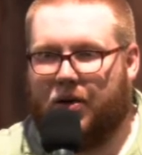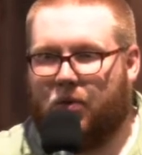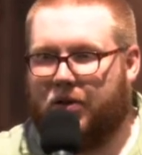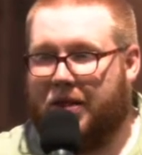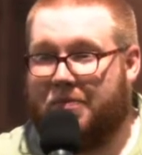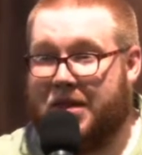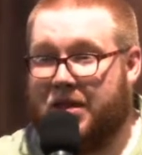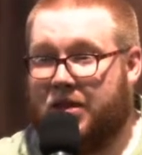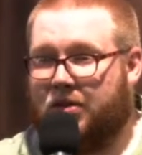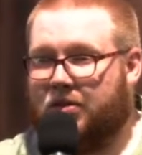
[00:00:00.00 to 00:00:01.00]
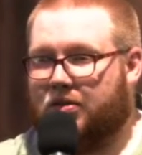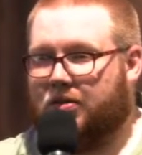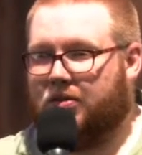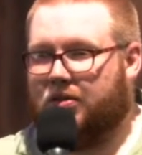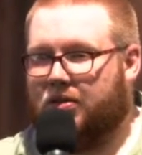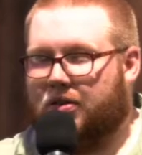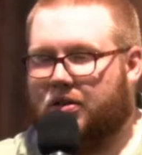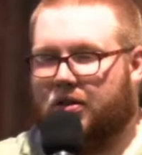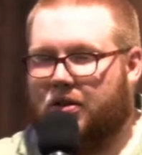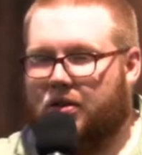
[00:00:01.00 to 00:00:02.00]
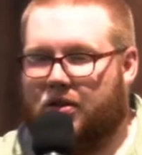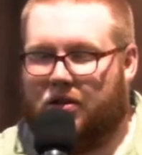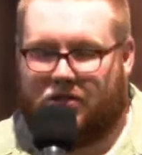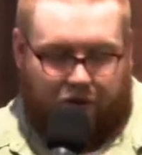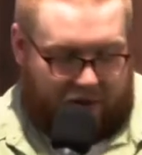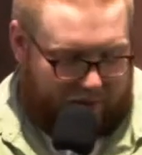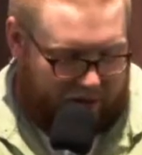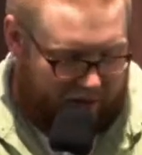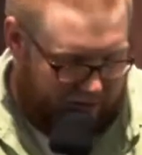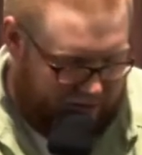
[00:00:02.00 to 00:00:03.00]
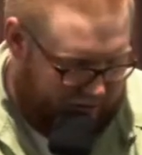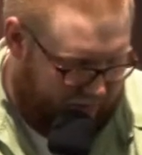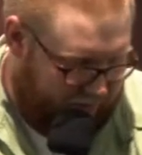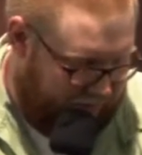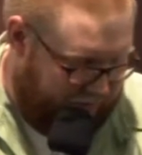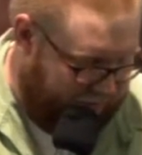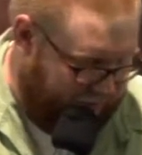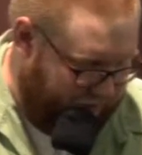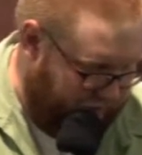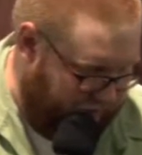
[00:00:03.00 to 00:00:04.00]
about what they mean. So I'm gonna I'm gonna I'm gonna